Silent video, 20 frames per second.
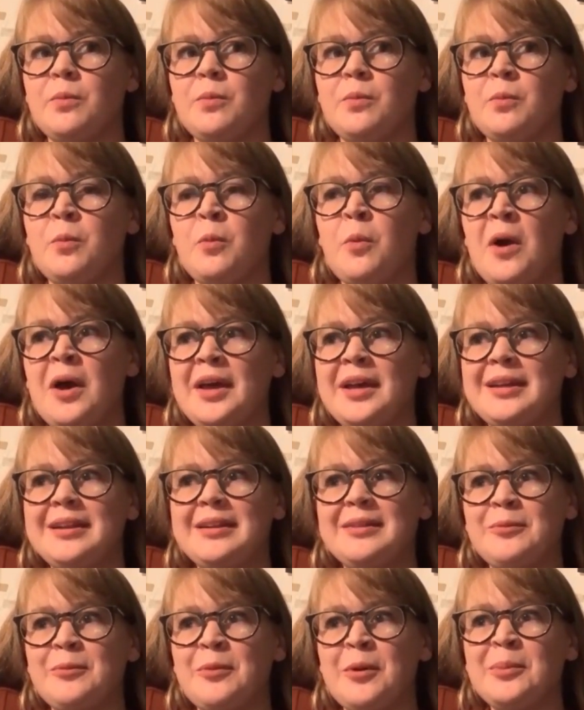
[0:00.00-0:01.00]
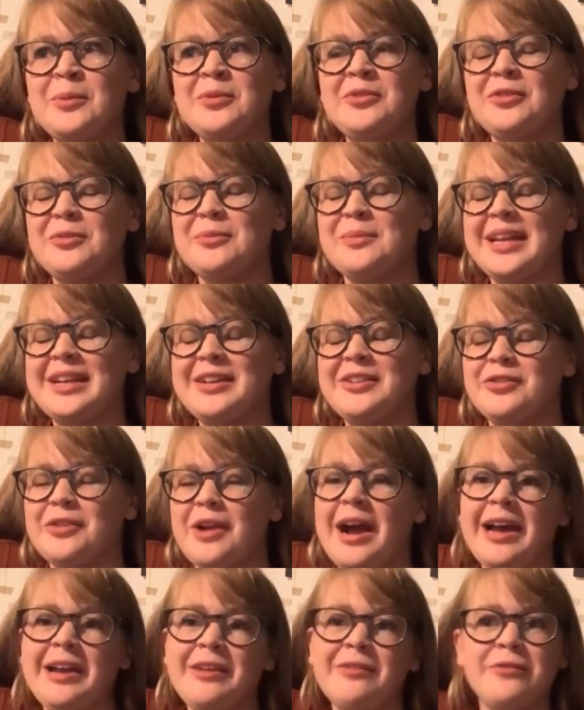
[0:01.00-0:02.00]
What was your main
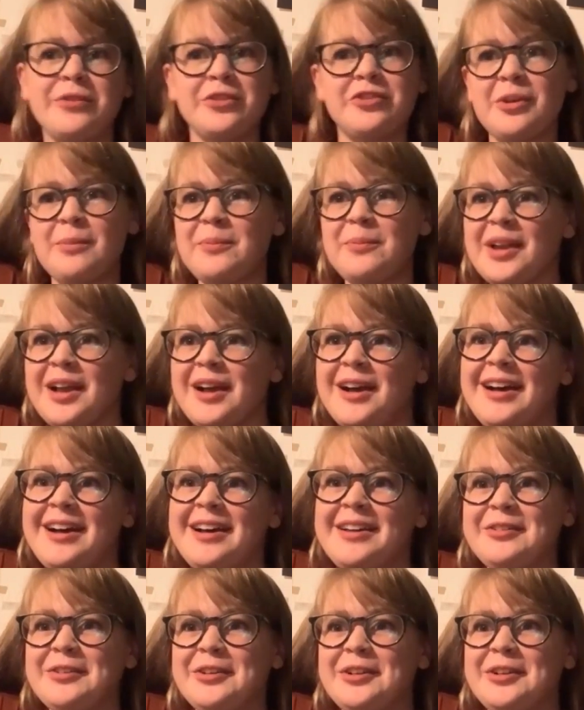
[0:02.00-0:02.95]
drive for jumping on,